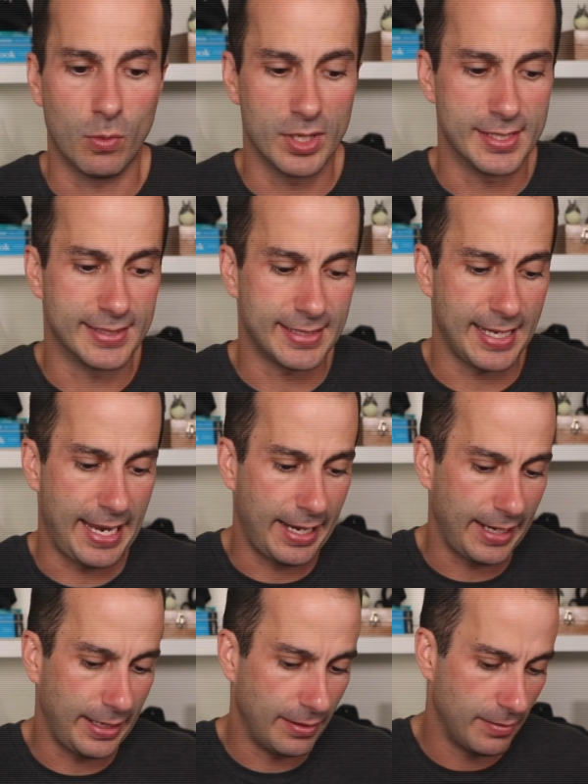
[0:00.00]
was
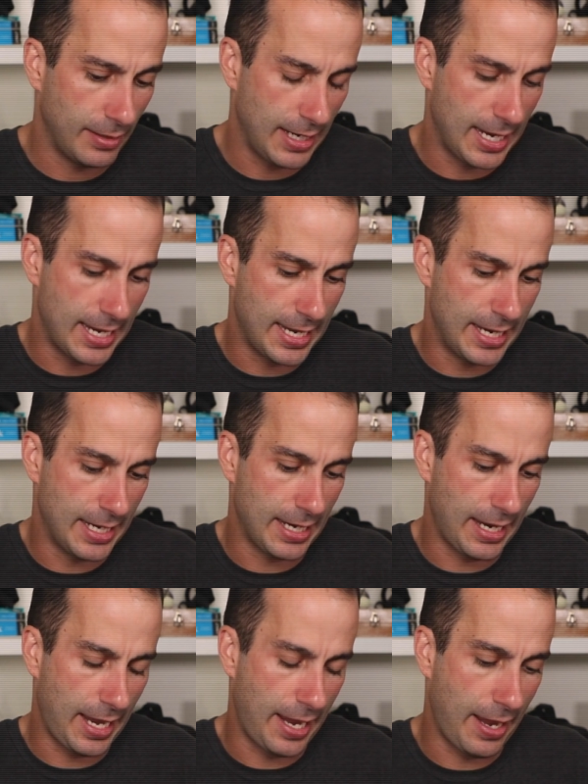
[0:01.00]
a
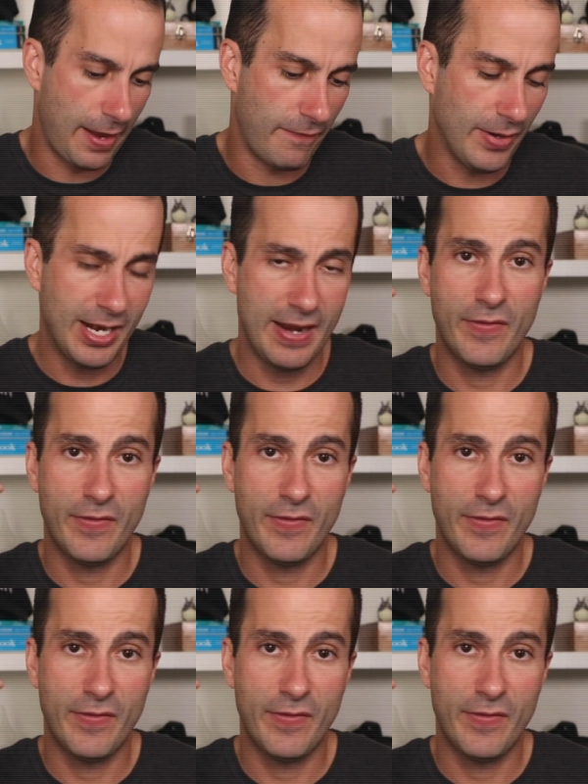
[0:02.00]
very,